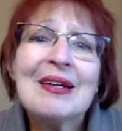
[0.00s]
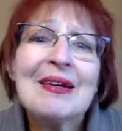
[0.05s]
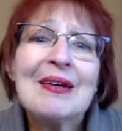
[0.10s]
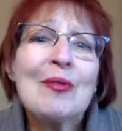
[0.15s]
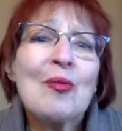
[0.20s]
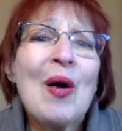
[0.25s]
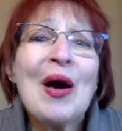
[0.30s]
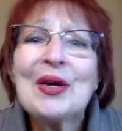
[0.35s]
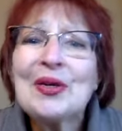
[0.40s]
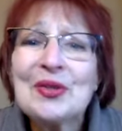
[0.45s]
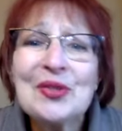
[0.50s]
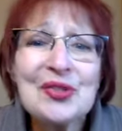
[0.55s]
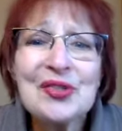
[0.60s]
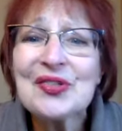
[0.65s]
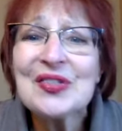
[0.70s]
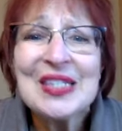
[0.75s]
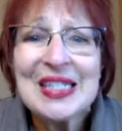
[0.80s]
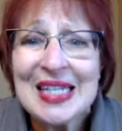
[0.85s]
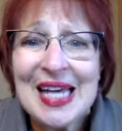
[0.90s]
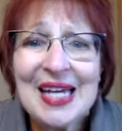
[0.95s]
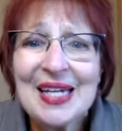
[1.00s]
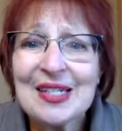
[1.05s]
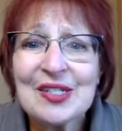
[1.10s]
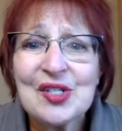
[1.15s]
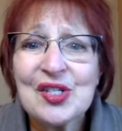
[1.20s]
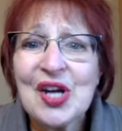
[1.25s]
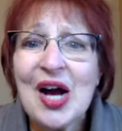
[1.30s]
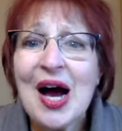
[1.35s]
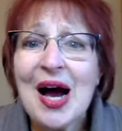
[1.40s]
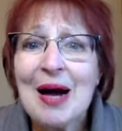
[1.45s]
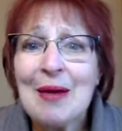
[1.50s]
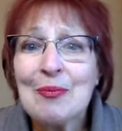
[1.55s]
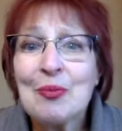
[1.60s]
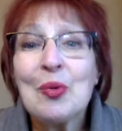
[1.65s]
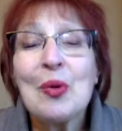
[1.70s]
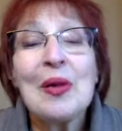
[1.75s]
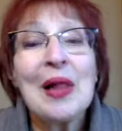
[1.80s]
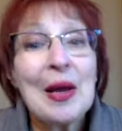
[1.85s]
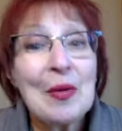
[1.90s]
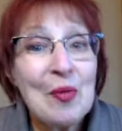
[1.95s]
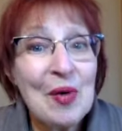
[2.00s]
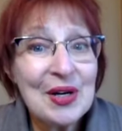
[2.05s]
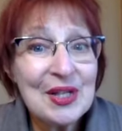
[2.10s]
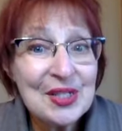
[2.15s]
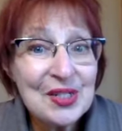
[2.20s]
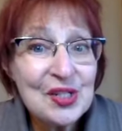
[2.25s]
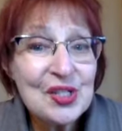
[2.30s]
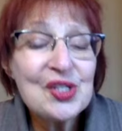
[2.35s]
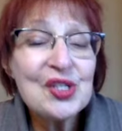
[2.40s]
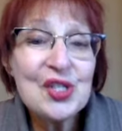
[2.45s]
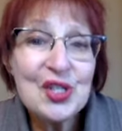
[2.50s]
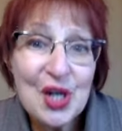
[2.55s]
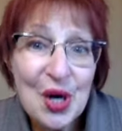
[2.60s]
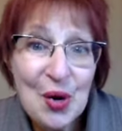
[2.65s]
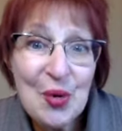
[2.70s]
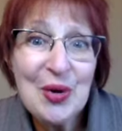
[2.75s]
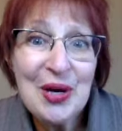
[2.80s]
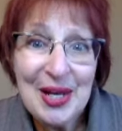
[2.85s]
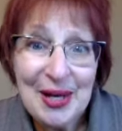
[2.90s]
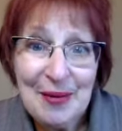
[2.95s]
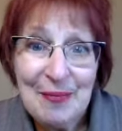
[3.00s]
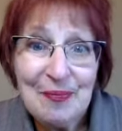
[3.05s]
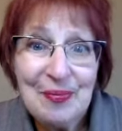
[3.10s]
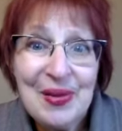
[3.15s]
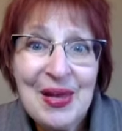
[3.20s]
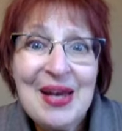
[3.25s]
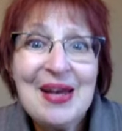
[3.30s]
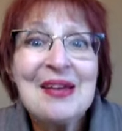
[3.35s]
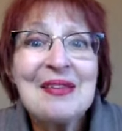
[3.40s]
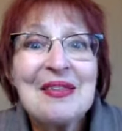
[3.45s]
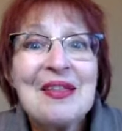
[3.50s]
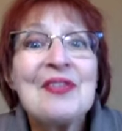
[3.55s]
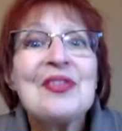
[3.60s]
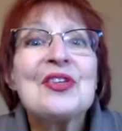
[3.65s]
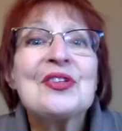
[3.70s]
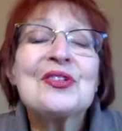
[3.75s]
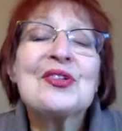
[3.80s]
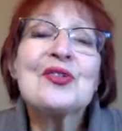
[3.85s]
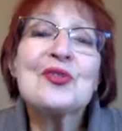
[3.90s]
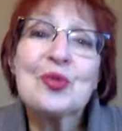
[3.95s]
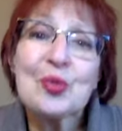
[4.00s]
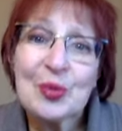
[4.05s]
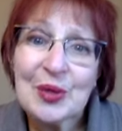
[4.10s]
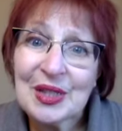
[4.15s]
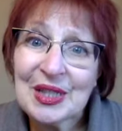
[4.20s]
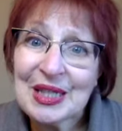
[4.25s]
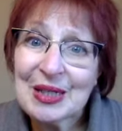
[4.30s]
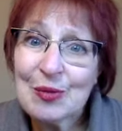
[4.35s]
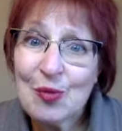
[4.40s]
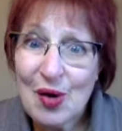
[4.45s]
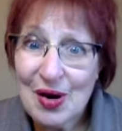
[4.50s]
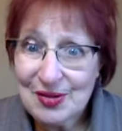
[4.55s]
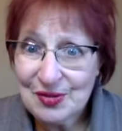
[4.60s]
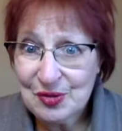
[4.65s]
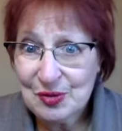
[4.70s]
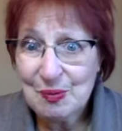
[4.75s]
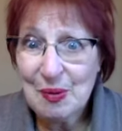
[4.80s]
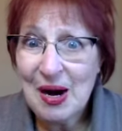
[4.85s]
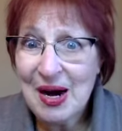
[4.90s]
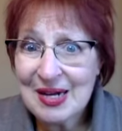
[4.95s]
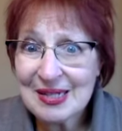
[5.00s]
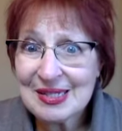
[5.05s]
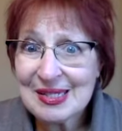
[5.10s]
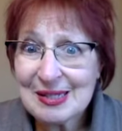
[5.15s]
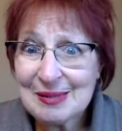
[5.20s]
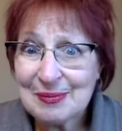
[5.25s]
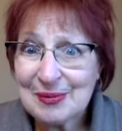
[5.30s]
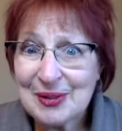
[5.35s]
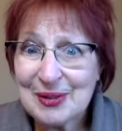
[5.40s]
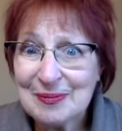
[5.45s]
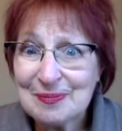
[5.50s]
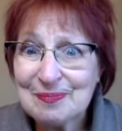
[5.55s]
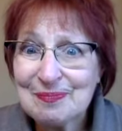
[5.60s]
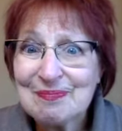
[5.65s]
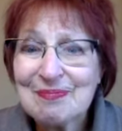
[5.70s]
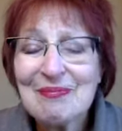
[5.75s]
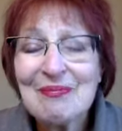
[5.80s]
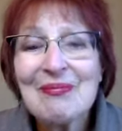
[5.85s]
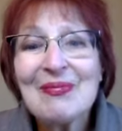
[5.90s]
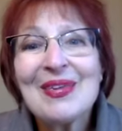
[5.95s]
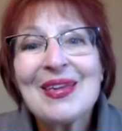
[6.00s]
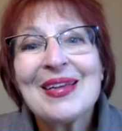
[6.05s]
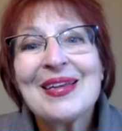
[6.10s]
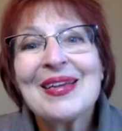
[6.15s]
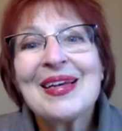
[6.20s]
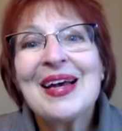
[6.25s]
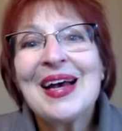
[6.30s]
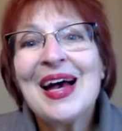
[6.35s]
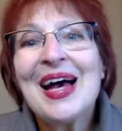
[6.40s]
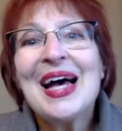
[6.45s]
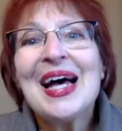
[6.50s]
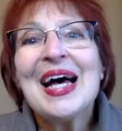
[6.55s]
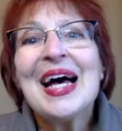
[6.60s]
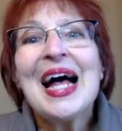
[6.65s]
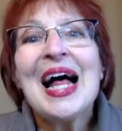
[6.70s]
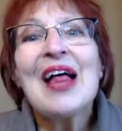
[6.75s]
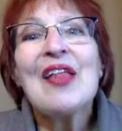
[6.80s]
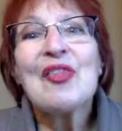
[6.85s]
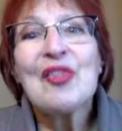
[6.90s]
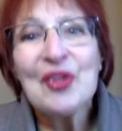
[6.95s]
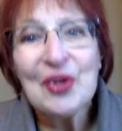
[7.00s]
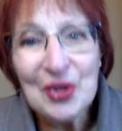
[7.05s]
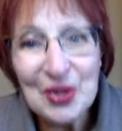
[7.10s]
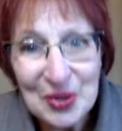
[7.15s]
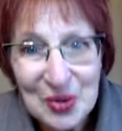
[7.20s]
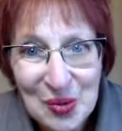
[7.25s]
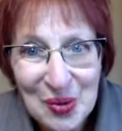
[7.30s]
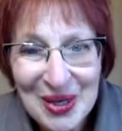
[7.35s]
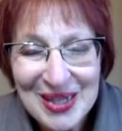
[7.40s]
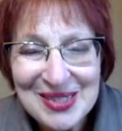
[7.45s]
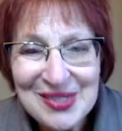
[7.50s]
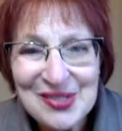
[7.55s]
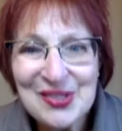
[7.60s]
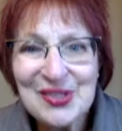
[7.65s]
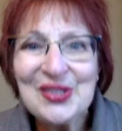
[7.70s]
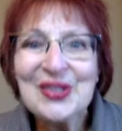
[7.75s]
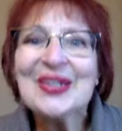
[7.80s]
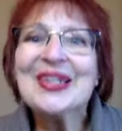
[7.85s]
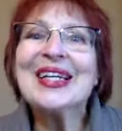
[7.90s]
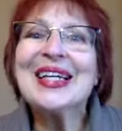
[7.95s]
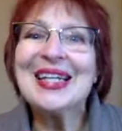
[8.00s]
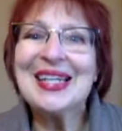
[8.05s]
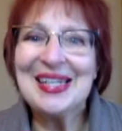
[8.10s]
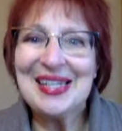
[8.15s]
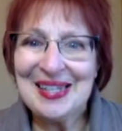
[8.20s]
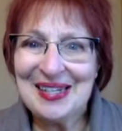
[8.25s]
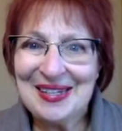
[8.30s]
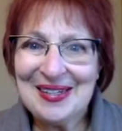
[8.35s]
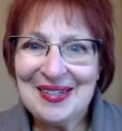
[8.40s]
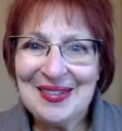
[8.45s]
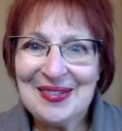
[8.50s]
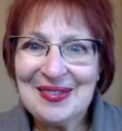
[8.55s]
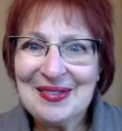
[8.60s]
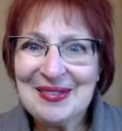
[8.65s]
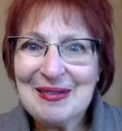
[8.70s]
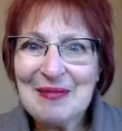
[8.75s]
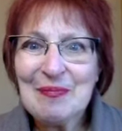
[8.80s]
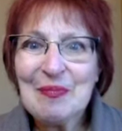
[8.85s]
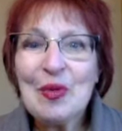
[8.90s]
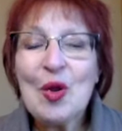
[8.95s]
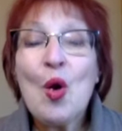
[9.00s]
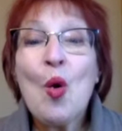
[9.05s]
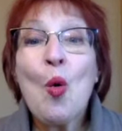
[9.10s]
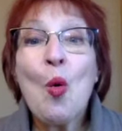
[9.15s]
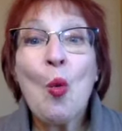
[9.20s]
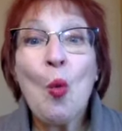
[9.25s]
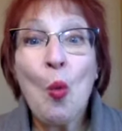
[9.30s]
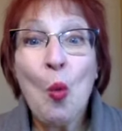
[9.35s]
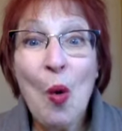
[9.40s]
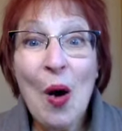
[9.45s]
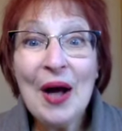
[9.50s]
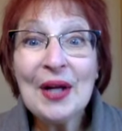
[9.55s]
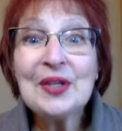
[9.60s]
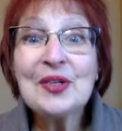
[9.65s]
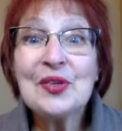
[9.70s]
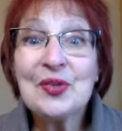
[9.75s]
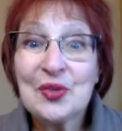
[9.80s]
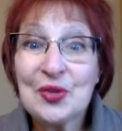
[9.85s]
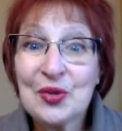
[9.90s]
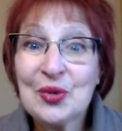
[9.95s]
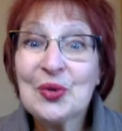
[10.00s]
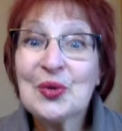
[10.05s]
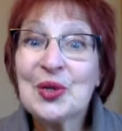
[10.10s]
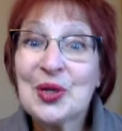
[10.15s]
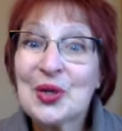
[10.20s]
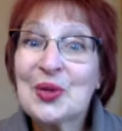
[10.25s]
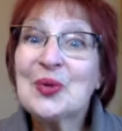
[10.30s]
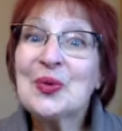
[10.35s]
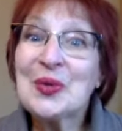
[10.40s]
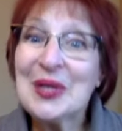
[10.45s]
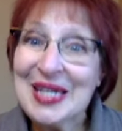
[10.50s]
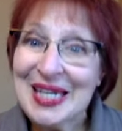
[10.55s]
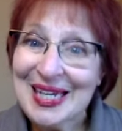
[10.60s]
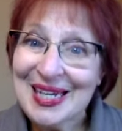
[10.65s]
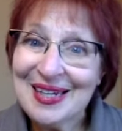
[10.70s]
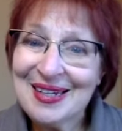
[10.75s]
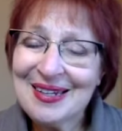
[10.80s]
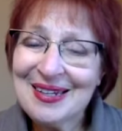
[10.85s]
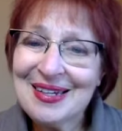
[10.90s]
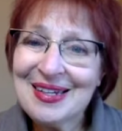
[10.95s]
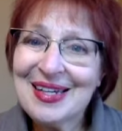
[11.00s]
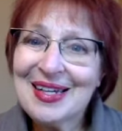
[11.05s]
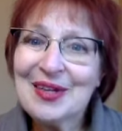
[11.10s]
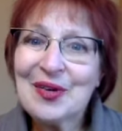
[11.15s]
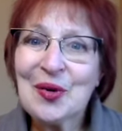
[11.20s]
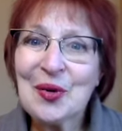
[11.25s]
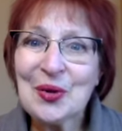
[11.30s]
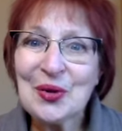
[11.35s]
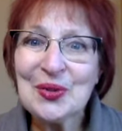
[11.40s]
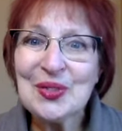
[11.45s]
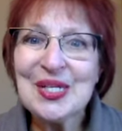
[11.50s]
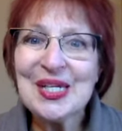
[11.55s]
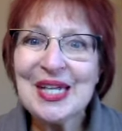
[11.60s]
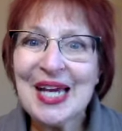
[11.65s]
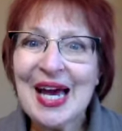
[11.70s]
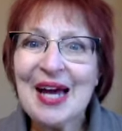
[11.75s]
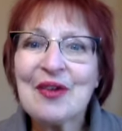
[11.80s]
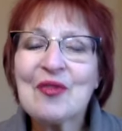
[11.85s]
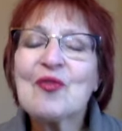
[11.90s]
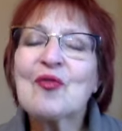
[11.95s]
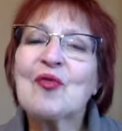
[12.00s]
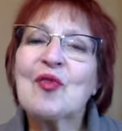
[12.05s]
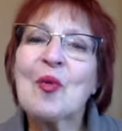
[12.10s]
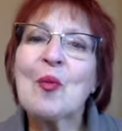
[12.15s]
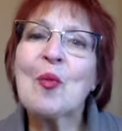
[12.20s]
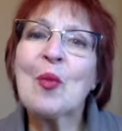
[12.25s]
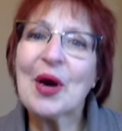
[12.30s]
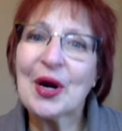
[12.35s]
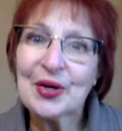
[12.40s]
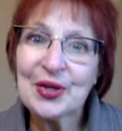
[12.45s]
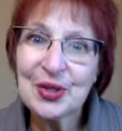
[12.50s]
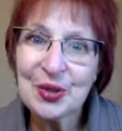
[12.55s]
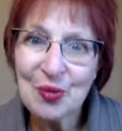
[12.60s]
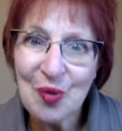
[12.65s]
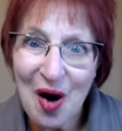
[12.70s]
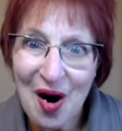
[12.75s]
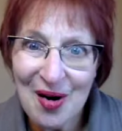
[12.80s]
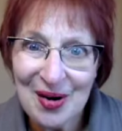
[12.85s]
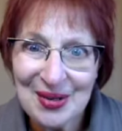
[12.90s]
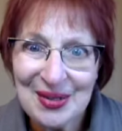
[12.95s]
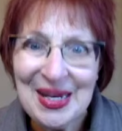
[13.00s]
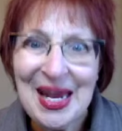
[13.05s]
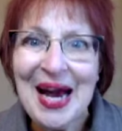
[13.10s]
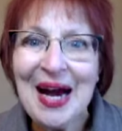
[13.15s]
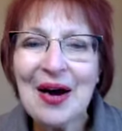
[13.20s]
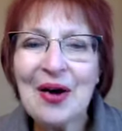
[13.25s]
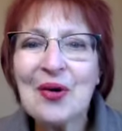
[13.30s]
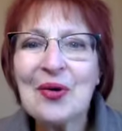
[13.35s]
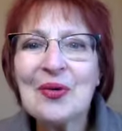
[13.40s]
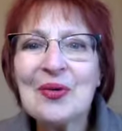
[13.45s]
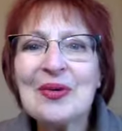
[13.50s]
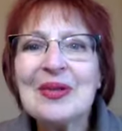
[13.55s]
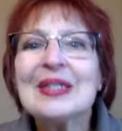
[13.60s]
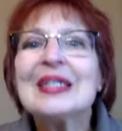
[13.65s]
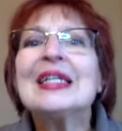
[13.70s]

why don't you just get a job? Well, I wanted to show him that this is really what's possible. Third question is, what do you need in order to get from where you are now